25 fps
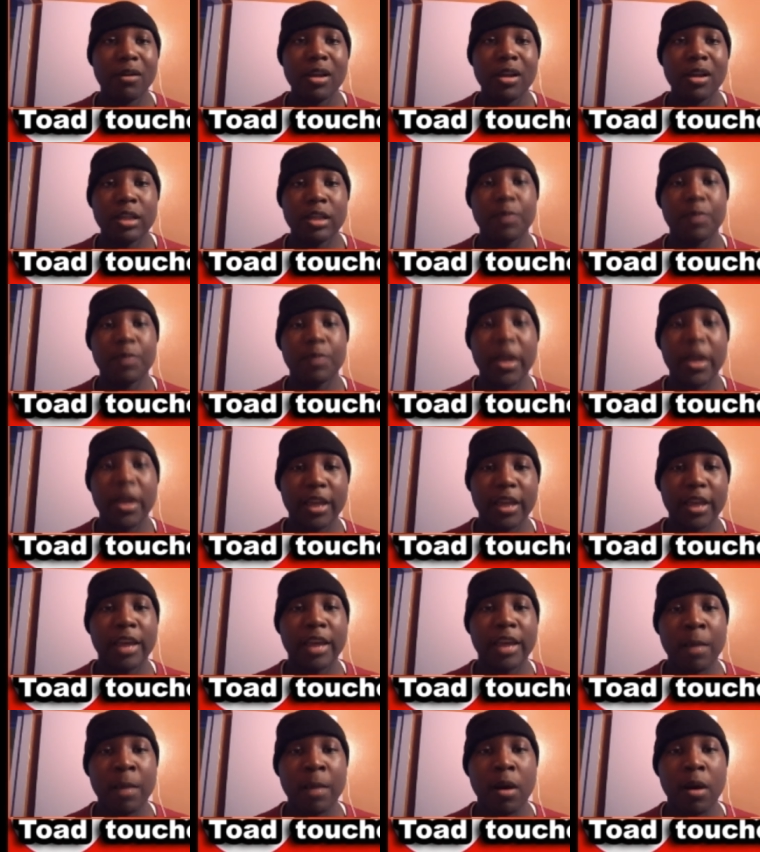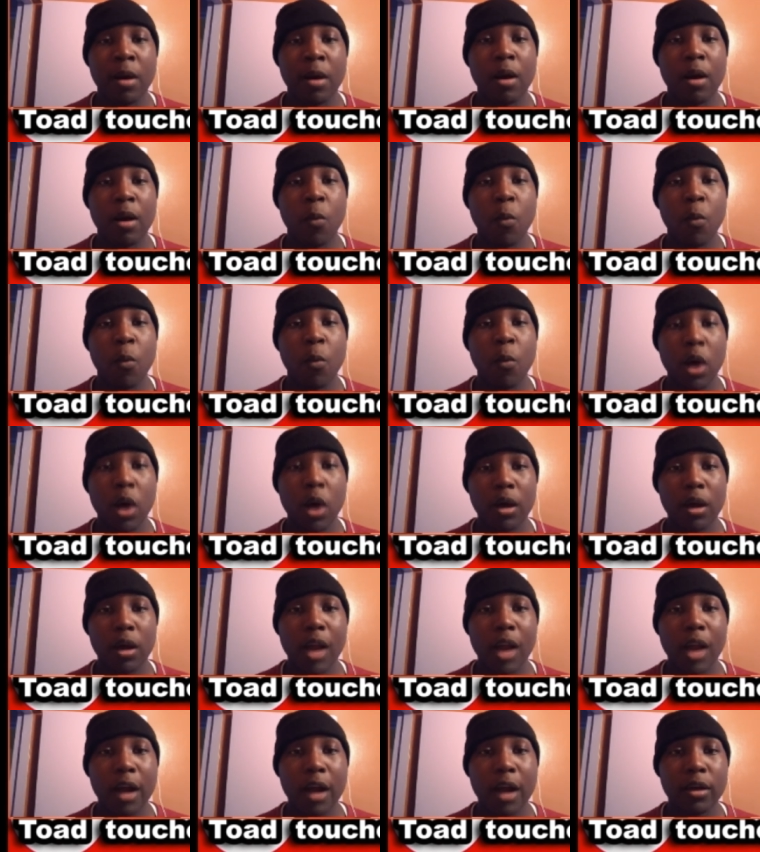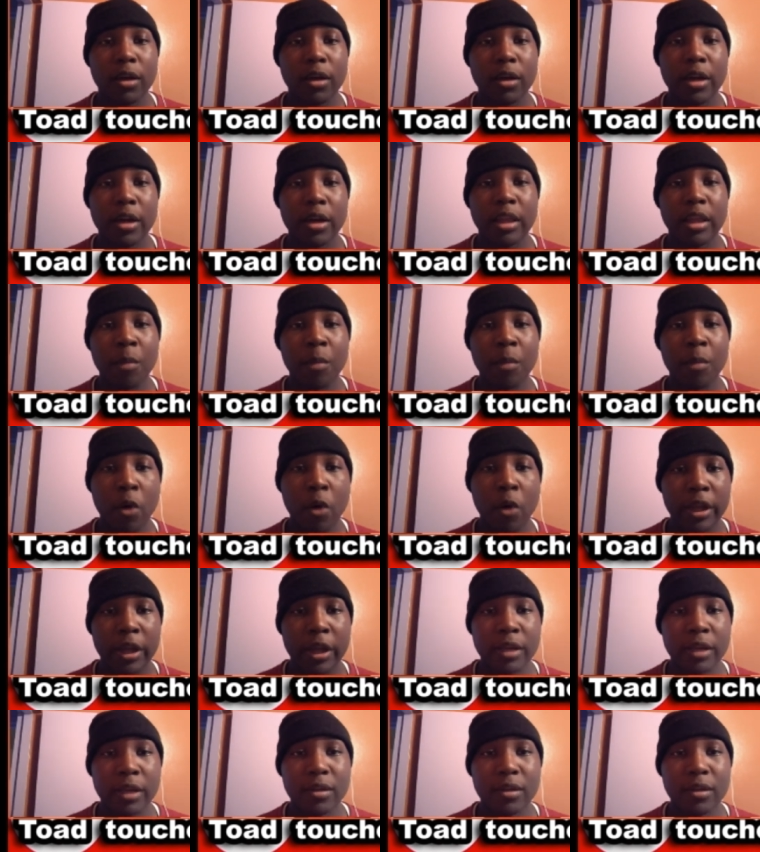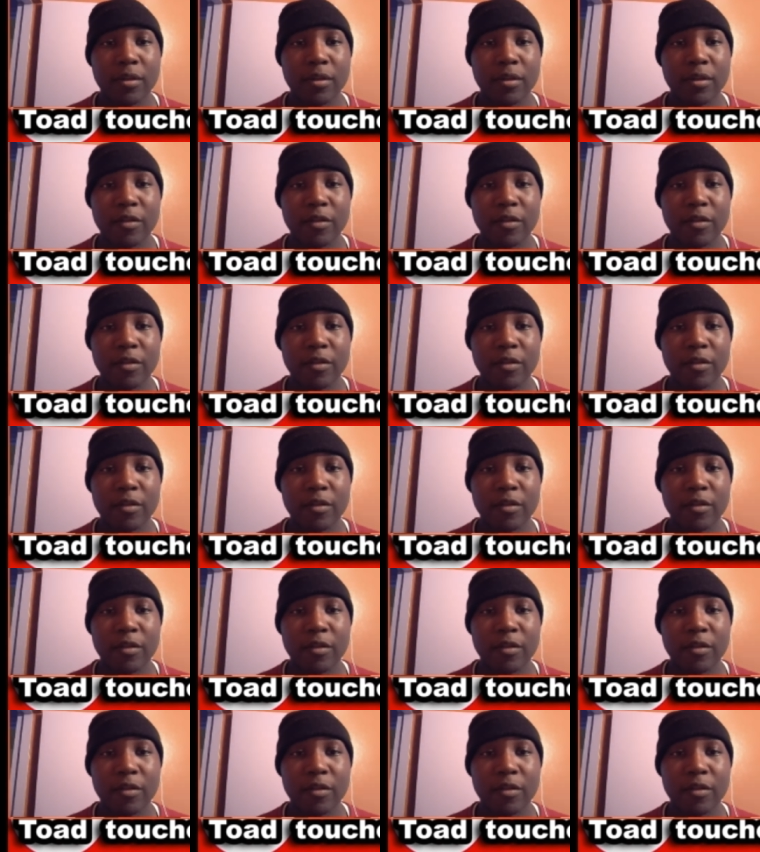Despite that, it came out at 1 o'clock in the morning.